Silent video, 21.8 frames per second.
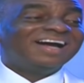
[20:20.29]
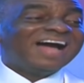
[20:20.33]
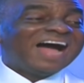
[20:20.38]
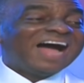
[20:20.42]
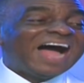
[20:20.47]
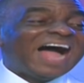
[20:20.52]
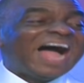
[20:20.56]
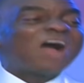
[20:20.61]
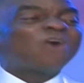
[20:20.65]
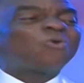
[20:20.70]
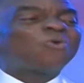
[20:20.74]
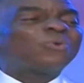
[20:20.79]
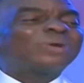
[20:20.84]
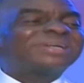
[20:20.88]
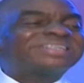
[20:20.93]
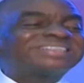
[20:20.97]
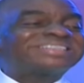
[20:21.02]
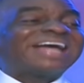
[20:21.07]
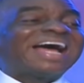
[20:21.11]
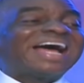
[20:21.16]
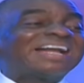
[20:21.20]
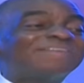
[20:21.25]
I could
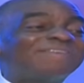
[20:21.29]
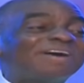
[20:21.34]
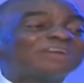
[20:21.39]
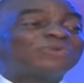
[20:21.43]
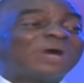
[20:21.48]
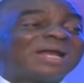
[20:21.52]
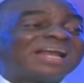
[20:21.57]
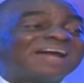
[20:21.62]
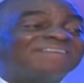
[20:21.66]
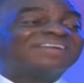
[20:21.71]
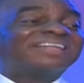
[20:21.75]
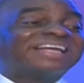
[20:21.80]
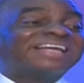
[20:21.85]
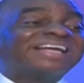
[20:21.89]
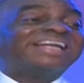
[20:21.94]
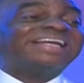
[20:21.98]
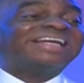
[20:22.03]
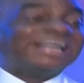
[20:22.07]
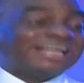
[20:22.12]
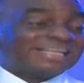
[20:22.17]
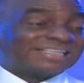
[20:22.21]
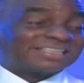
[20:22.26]
recite virtually everything in
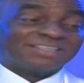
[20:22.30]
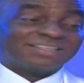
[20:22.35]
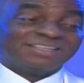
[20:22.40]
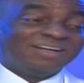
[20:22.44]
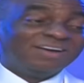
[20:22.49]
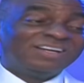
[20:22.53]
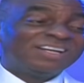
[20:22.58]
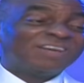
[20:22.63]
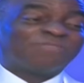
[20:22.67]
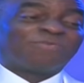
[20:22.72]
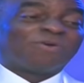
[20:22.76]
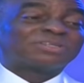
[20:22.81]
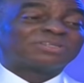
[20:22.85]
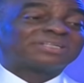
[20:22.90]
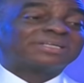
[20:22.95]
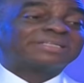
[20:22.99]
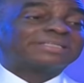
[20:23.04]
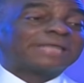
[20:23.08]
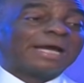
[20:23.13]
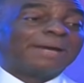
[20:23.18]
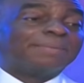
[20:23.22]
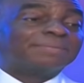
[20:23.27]
it the first three
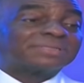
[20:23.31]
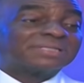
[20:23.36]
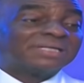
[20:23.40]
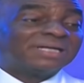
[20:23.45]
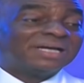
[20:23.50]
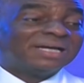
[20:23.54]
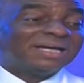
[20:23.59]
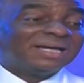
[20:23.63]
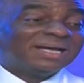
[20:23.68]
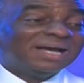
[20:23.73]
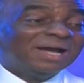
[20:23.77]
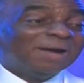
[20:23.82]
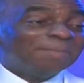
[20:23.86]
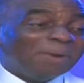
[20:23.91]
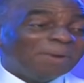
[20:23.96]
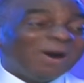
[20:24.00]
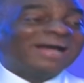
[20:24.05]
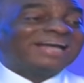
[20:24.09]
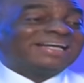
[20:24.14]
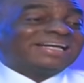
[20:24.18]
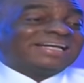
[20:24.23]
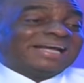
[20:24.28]
times, but
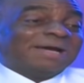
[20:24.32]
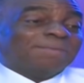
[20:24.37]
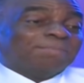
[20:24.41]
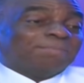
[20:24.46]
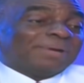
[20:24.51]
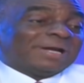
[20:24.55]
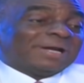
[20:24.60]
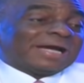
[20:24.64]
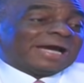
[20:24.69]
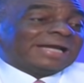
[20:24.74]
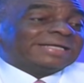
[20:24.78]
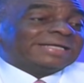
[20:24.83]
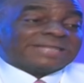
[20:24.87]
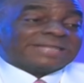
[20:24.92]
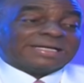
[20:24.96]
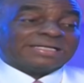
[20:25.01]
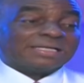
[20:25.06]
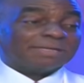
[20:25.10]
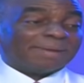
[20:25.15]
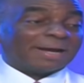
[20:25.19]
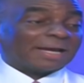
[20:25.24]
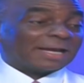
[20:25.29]
it didn't bring any change
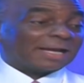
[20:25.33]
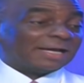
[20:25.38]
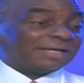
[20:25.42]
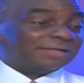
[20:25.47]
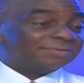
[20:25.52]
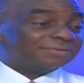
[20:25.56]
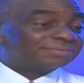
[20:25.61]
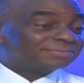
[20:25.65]
in my life.